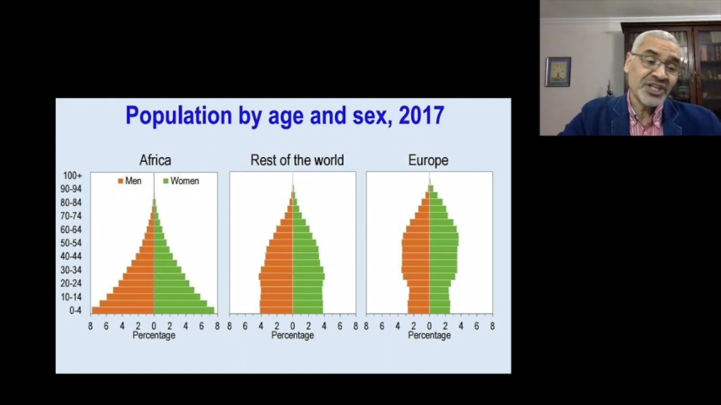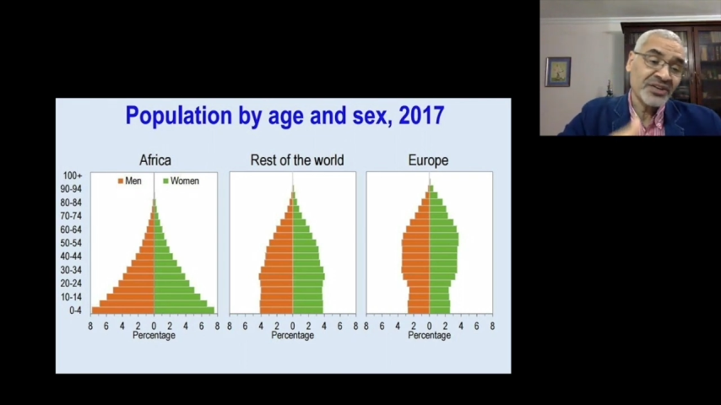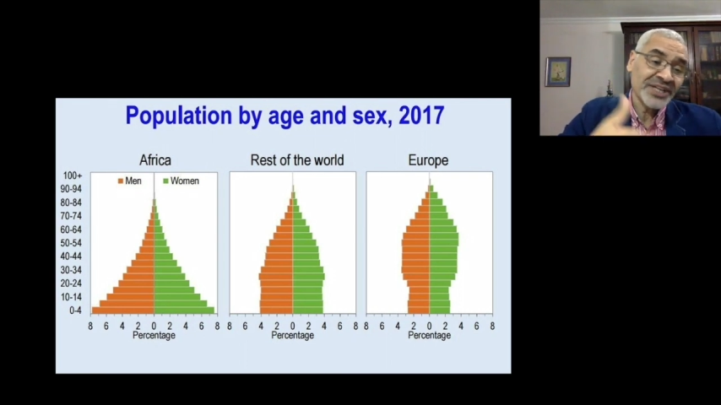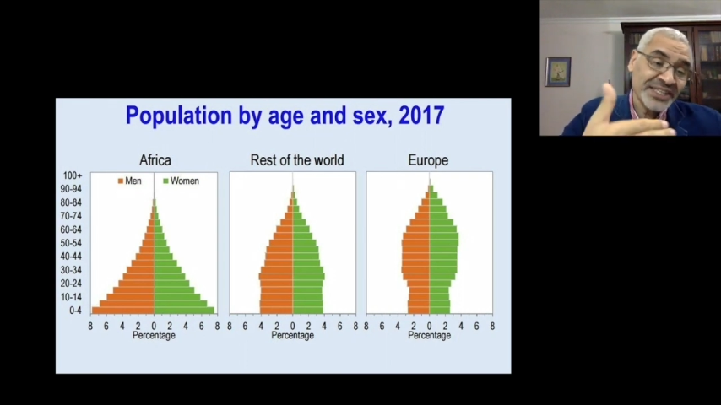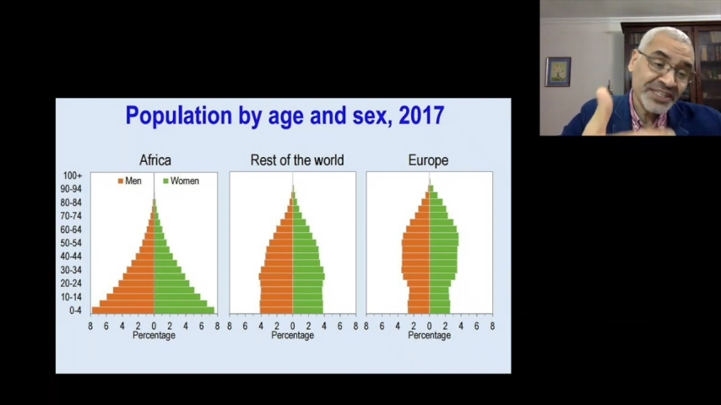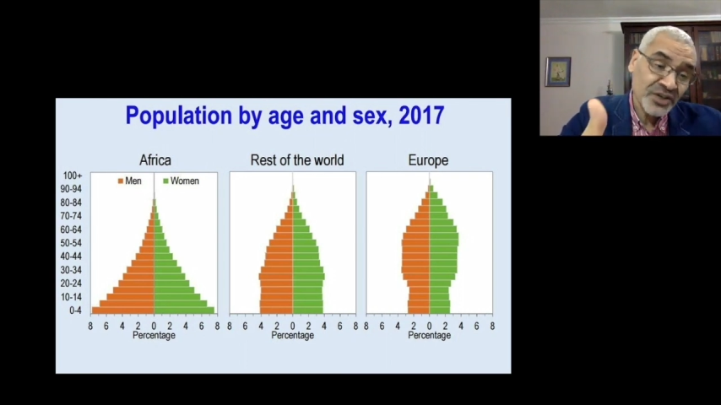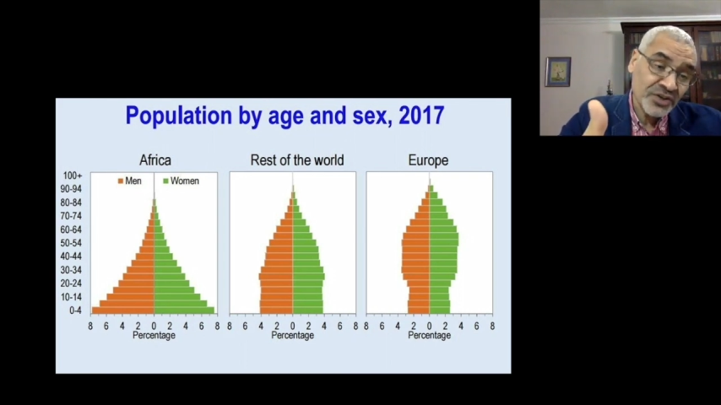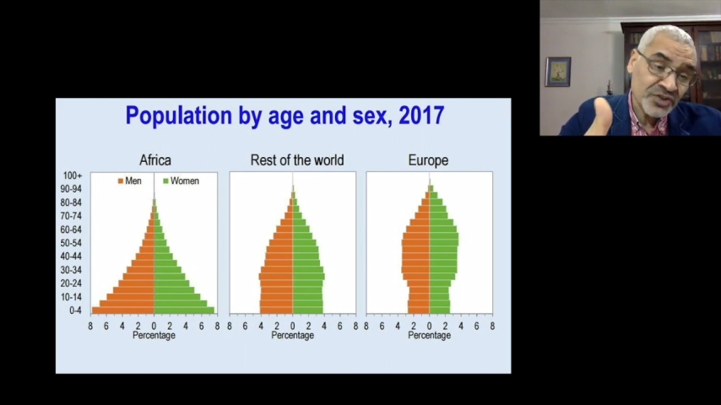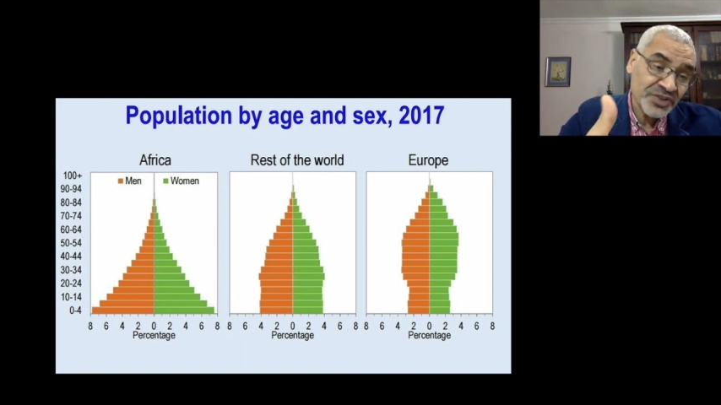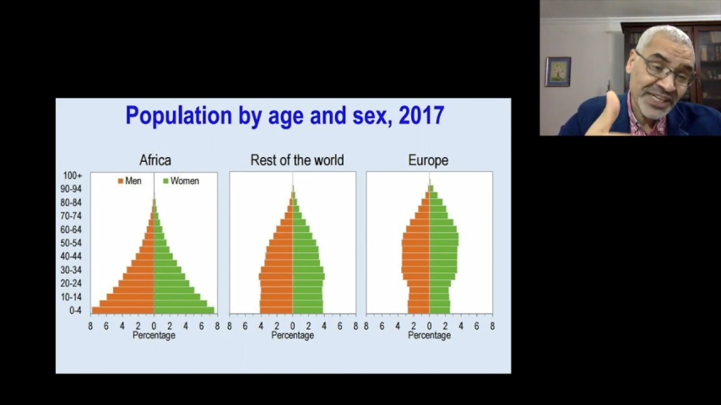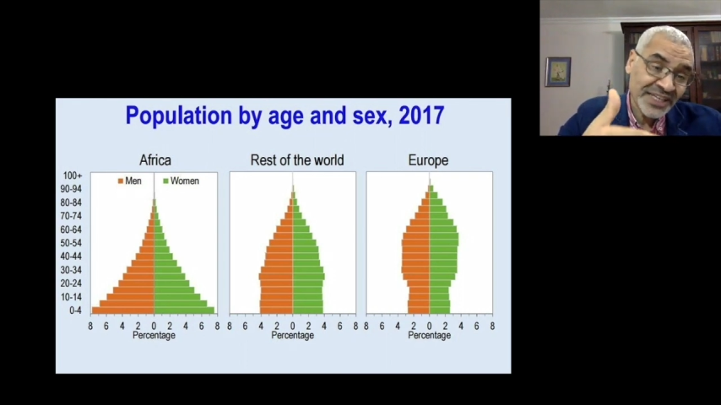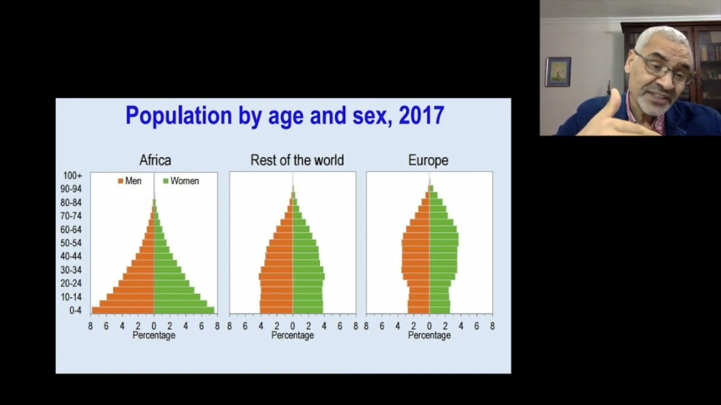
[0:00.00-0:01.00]
You can see also
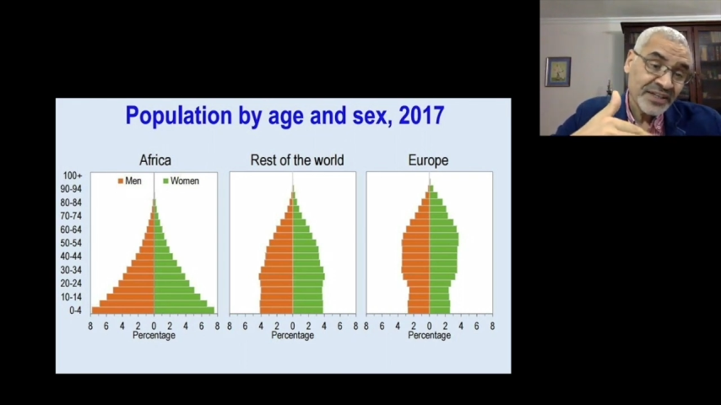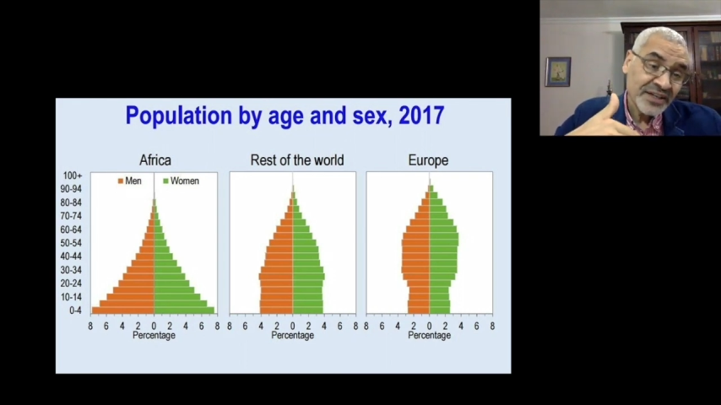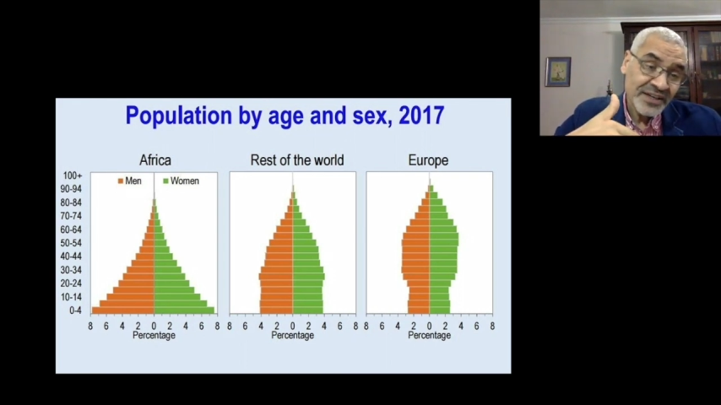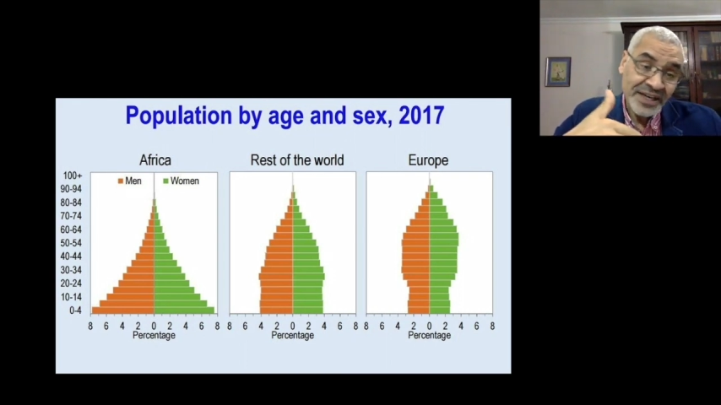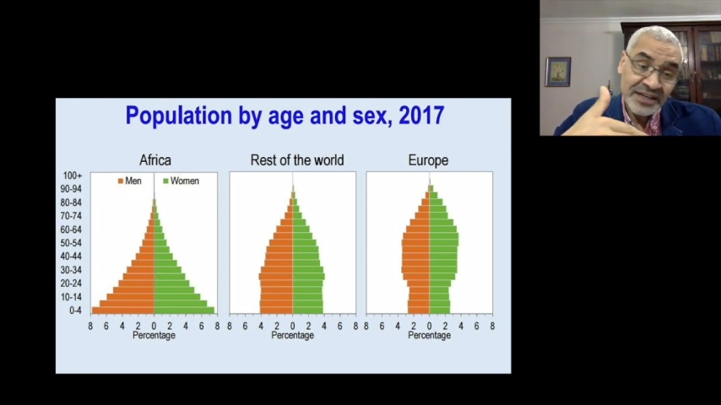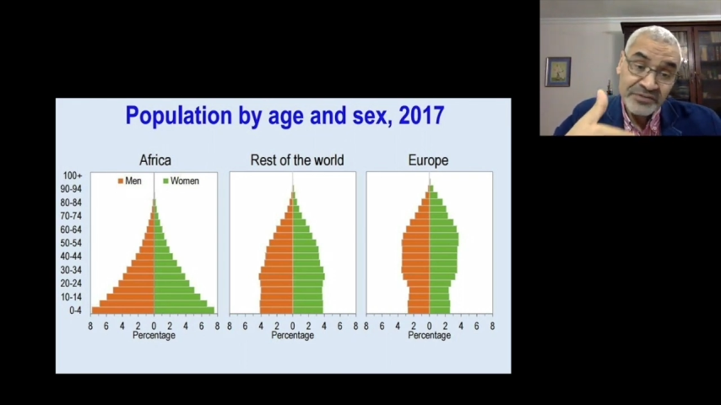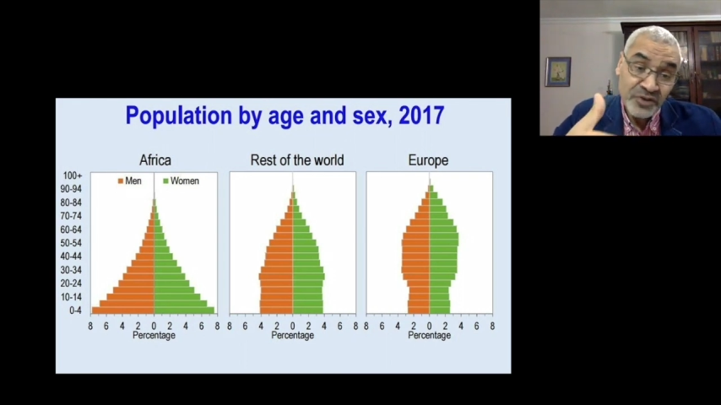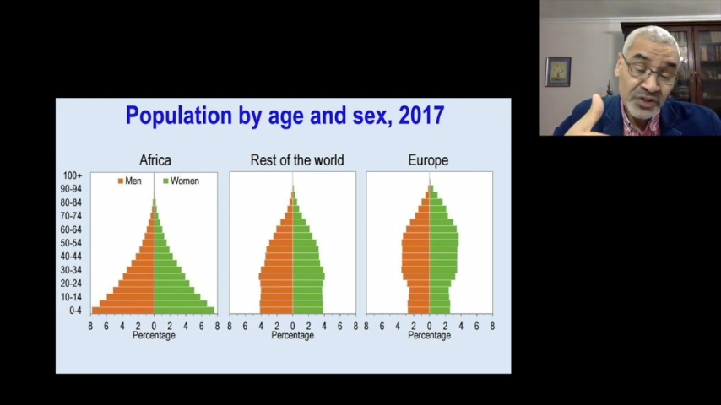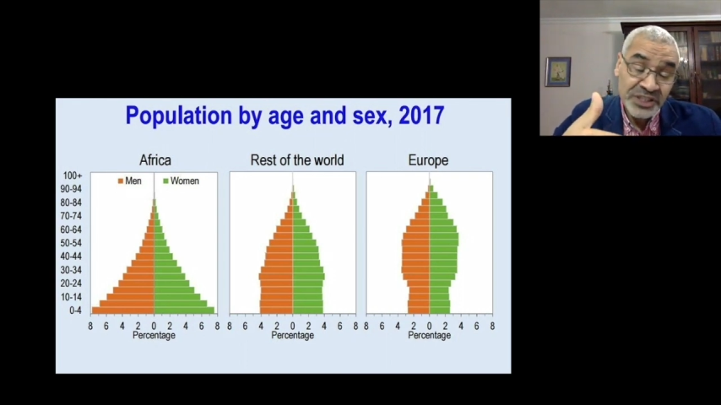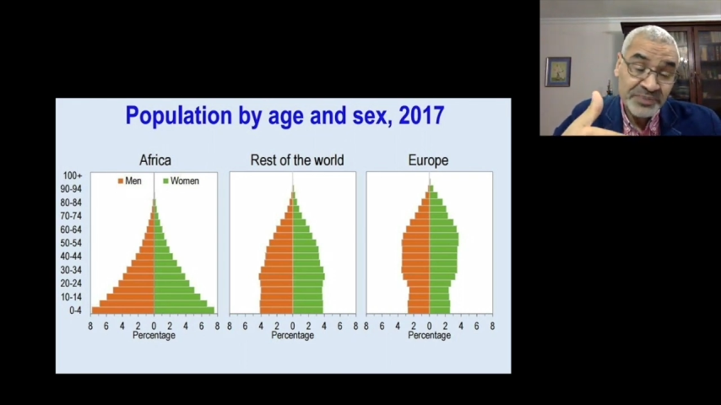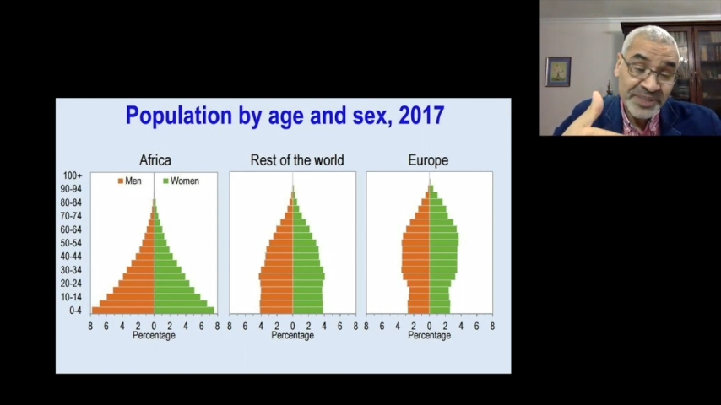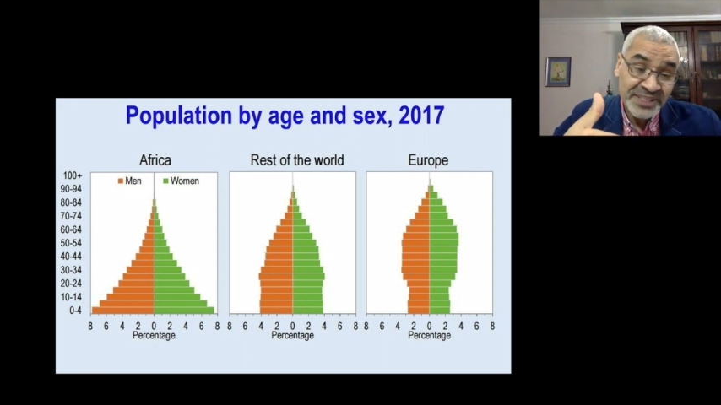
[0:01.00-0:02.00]
that like
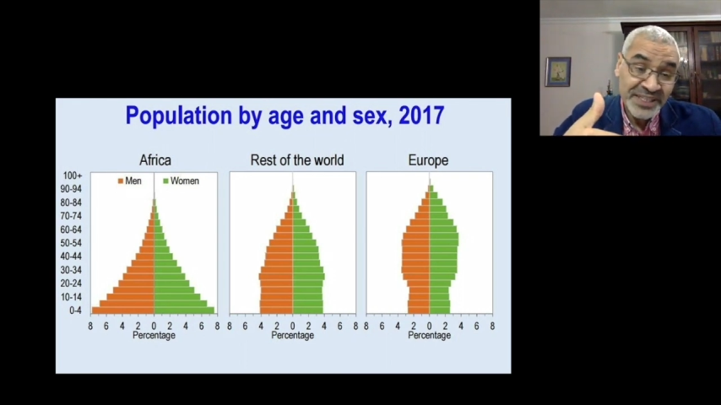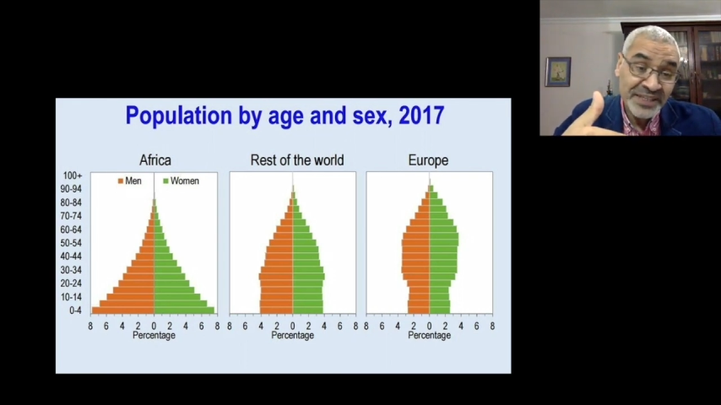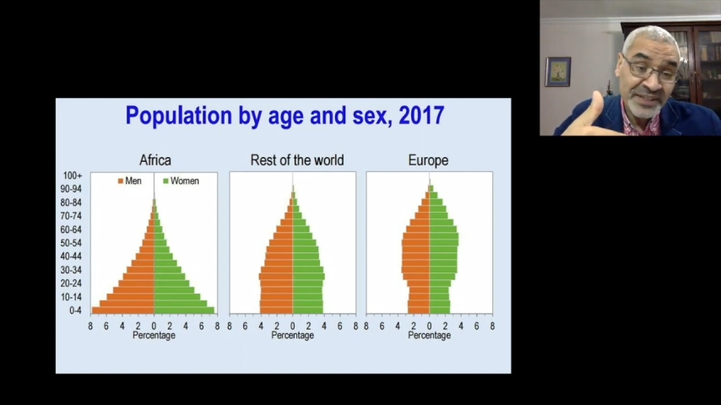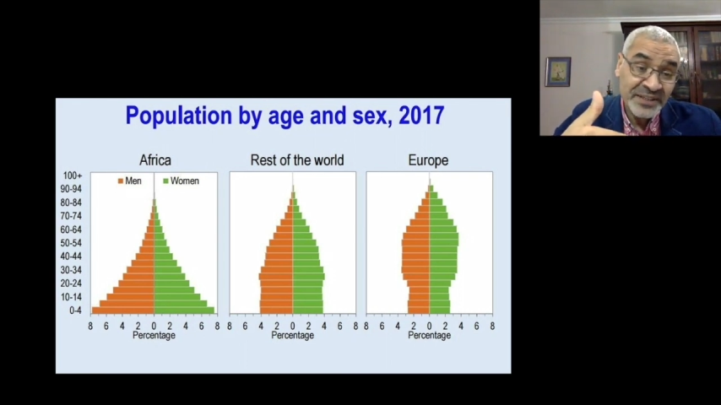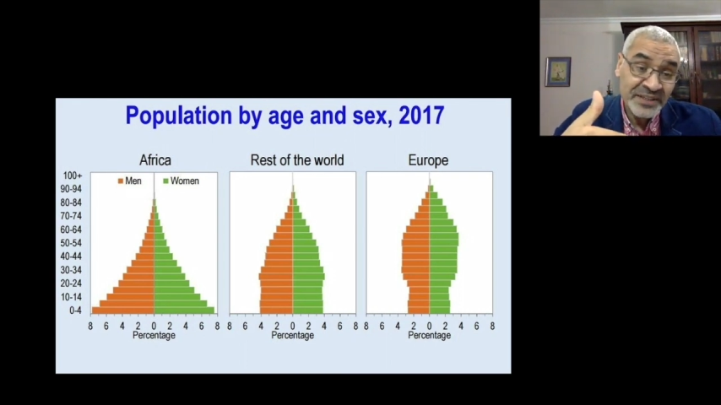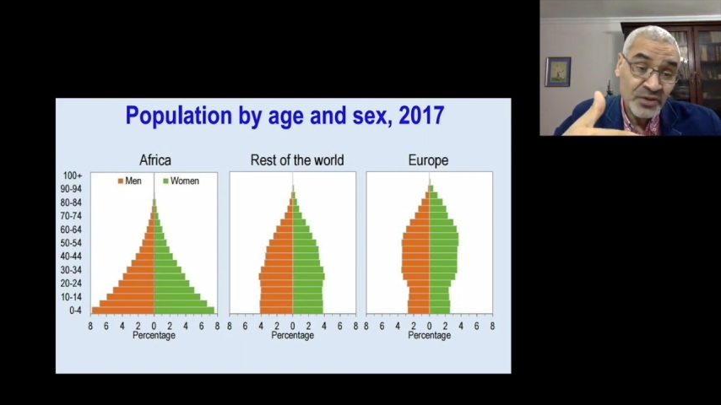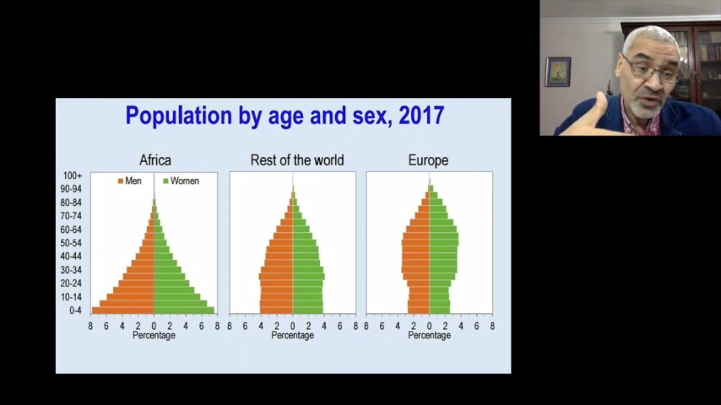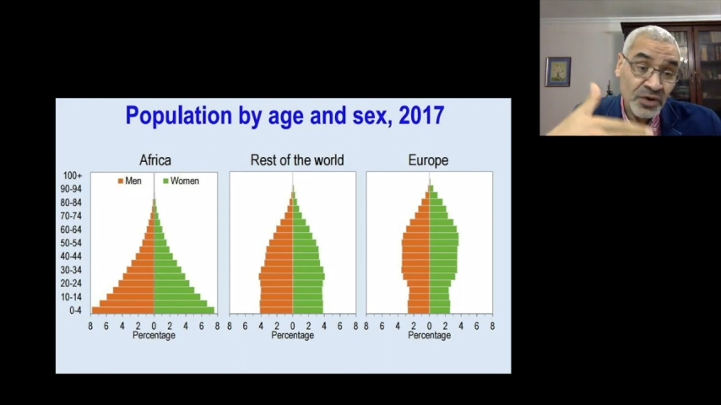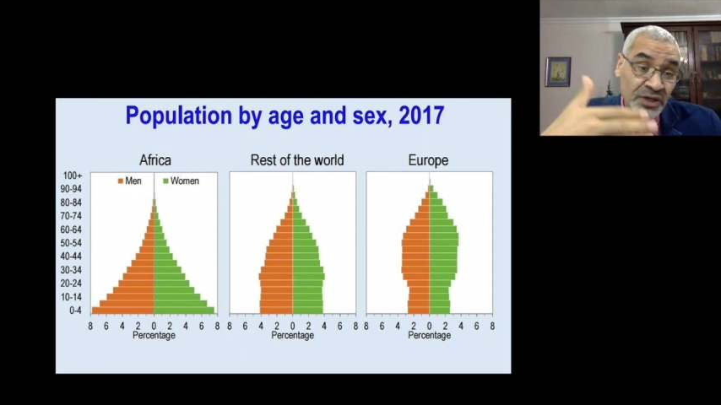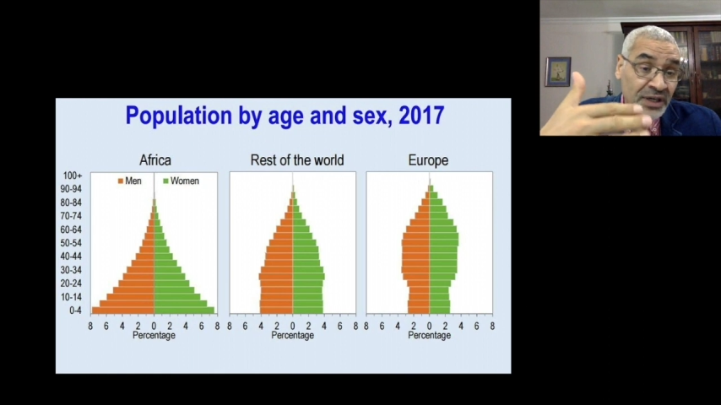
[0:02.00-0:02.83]
40% or